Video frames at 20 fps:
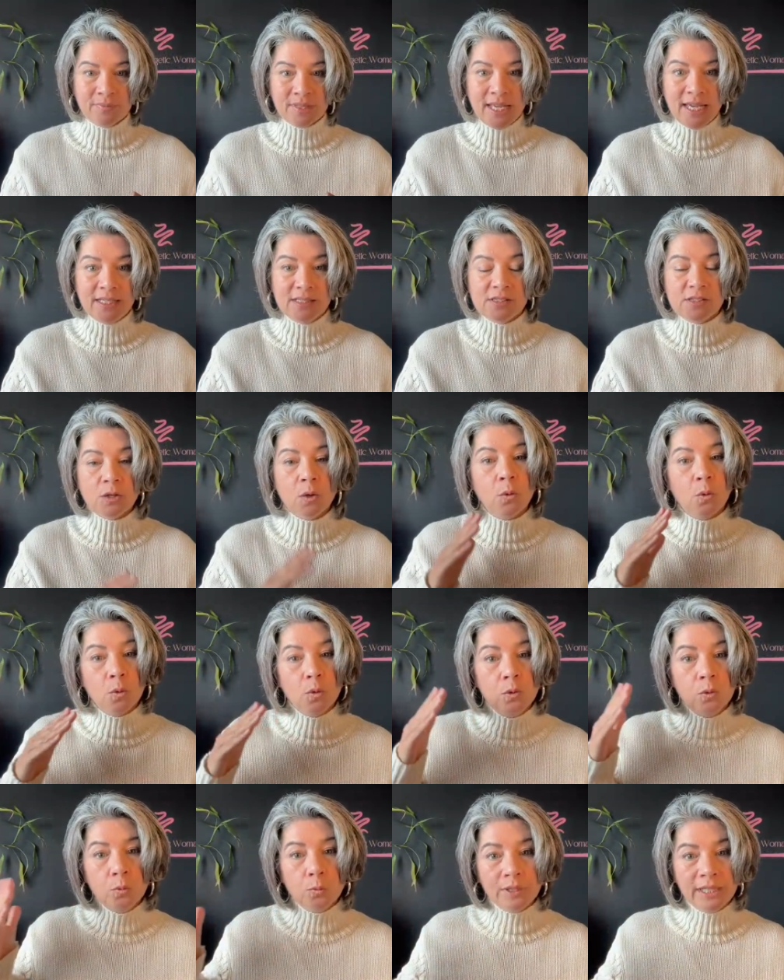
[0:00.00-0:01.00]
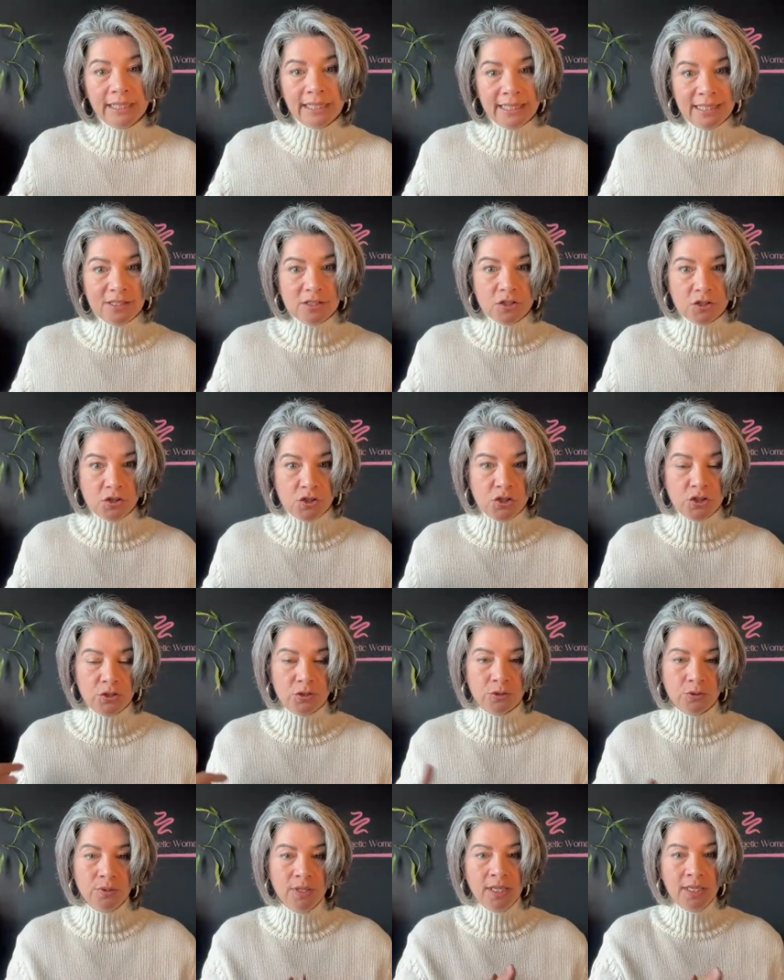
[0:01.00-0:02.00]
And so all we need to
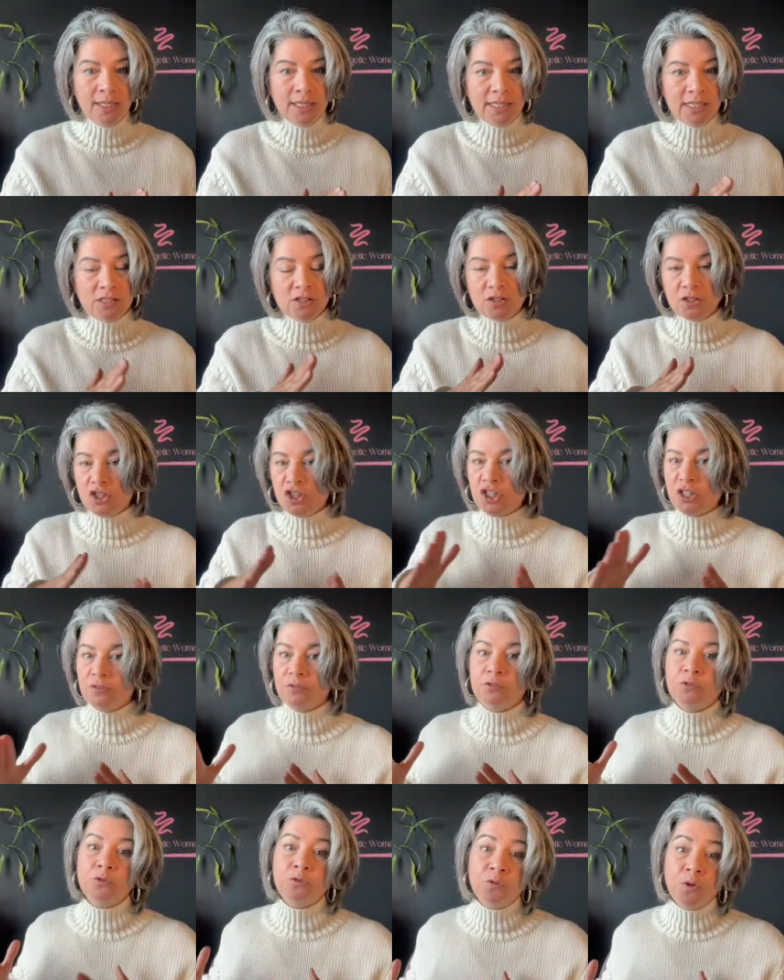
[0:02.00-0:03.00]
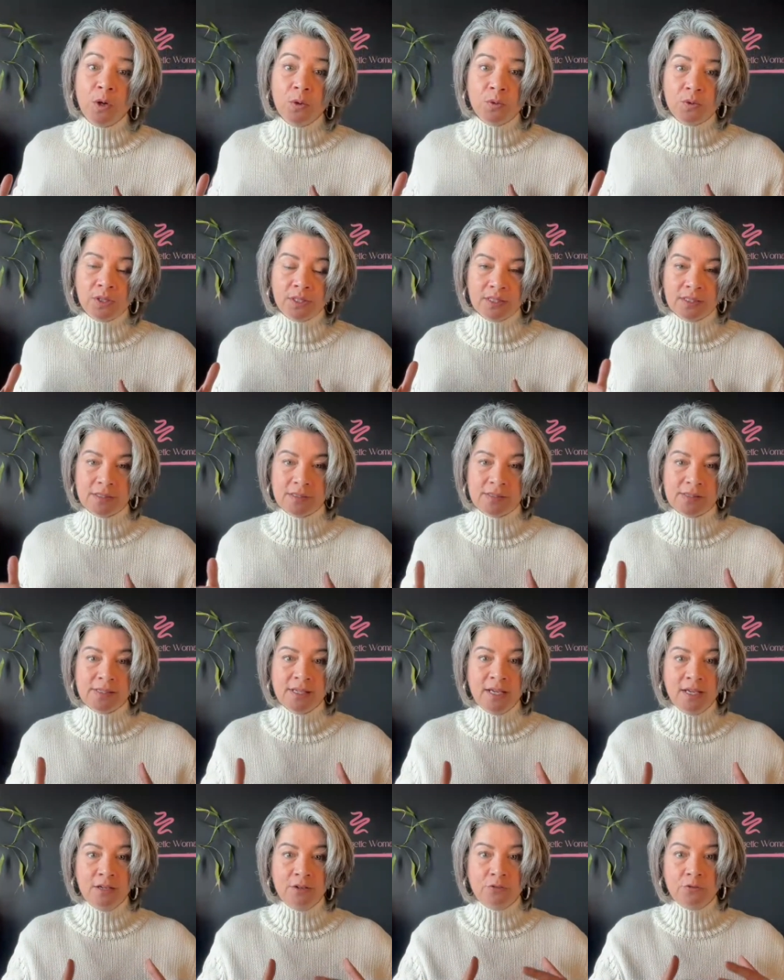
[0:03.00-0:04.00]
do is to shift focus
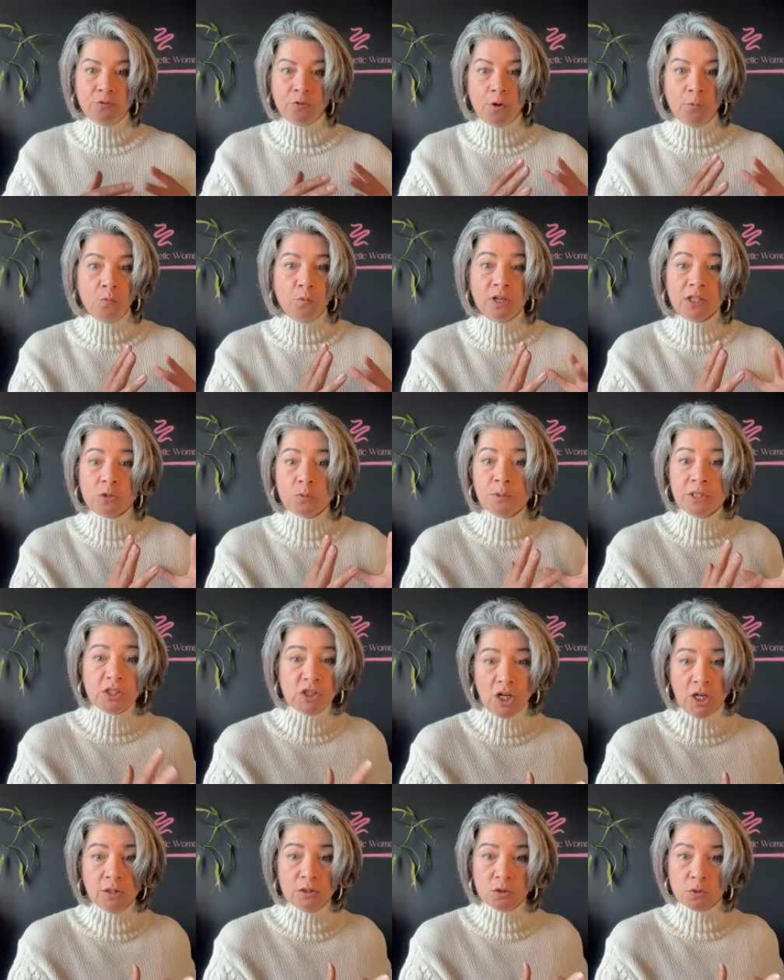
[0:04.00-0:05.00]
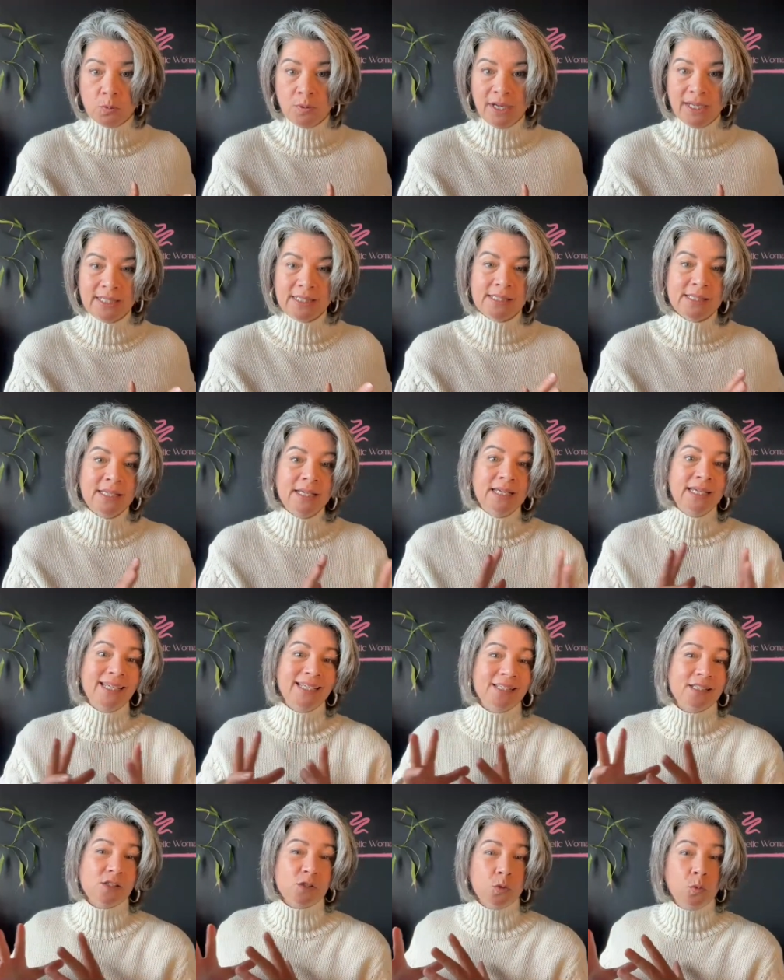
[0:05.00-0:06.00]
from what we don't want
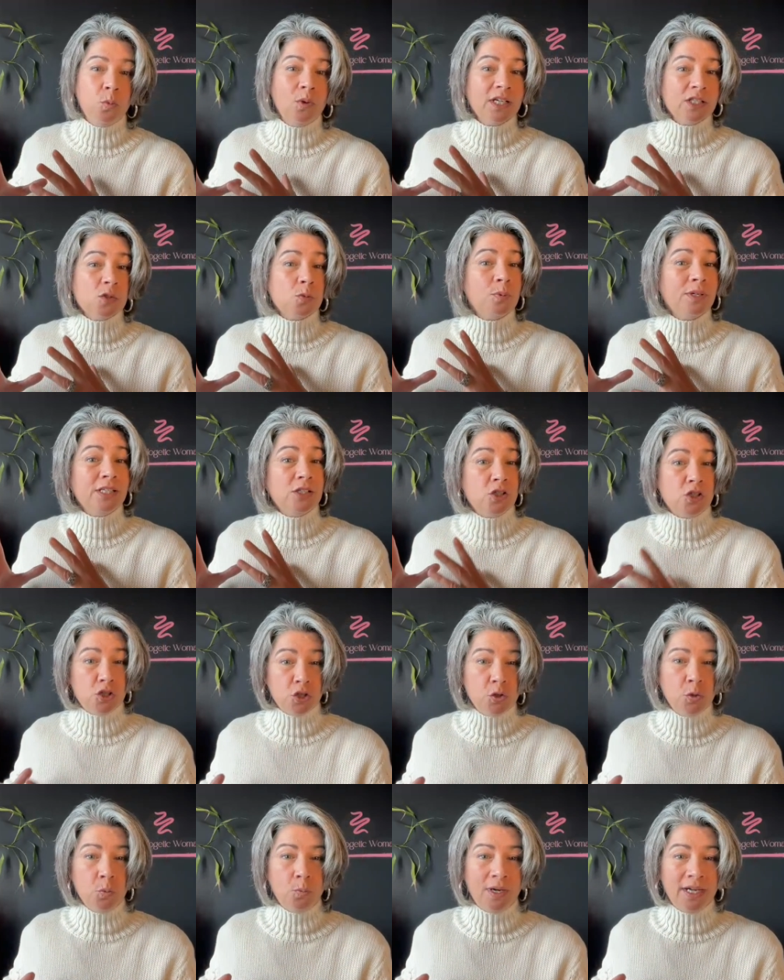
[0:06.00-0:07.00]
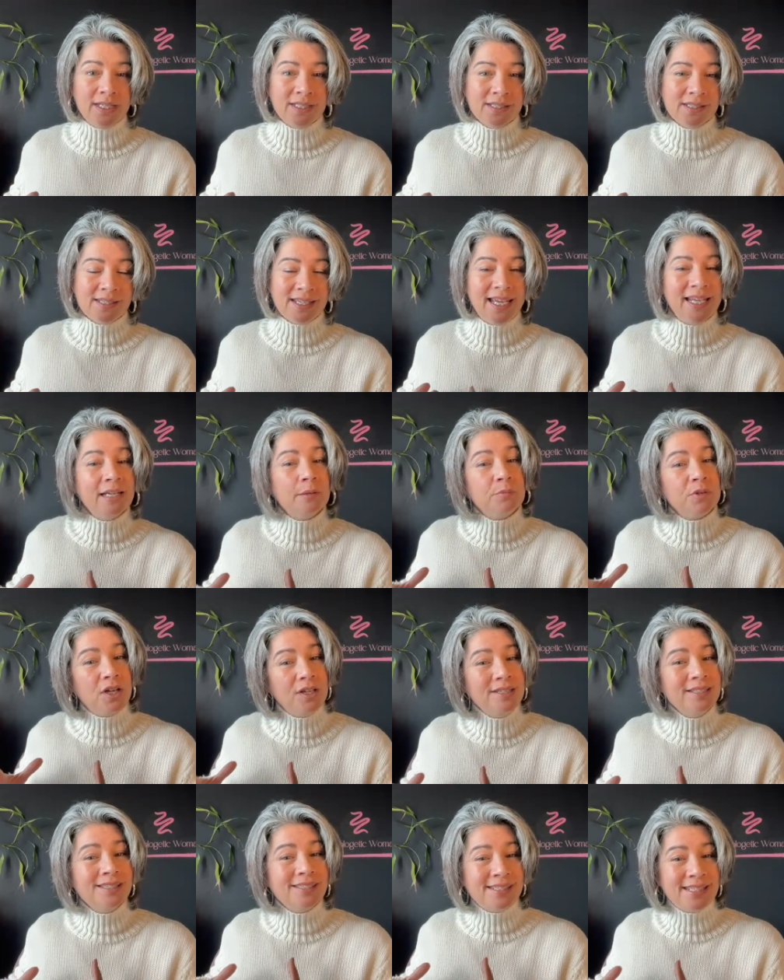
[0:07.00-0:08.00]
into what we do want. And I'm
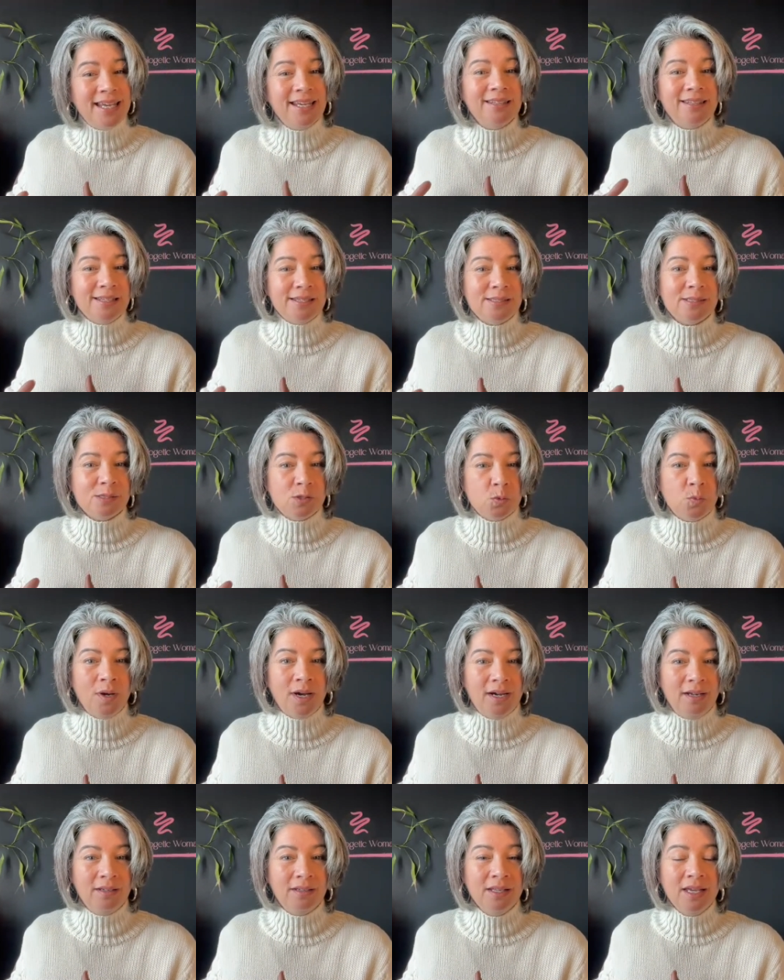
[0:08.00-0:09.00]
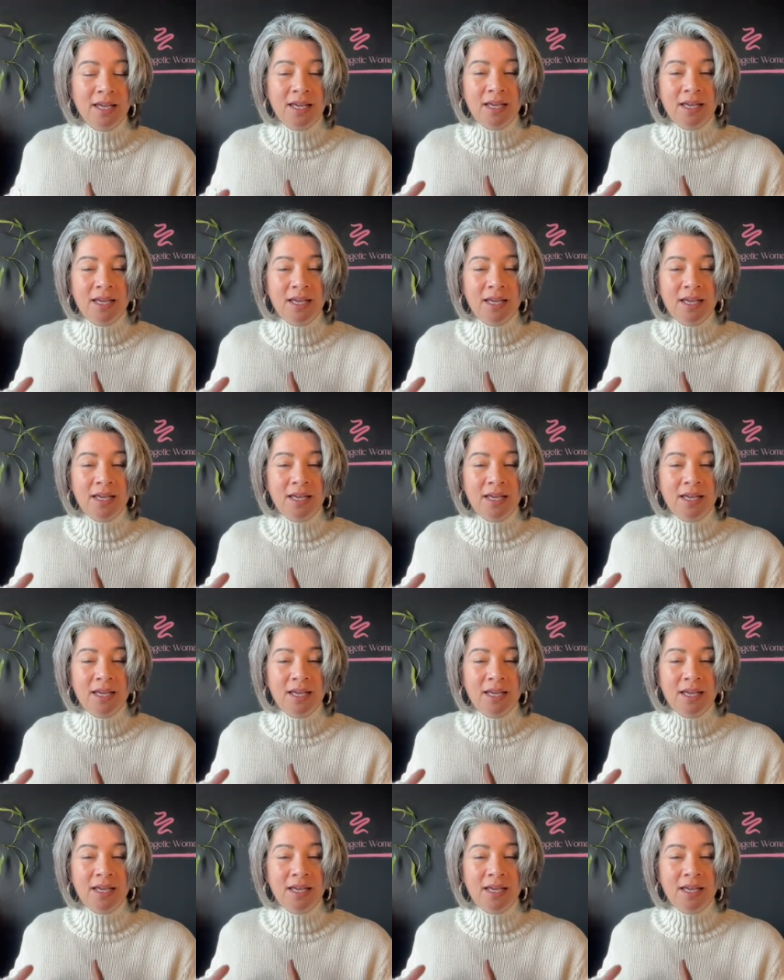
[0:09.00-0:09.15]
going to say this as well.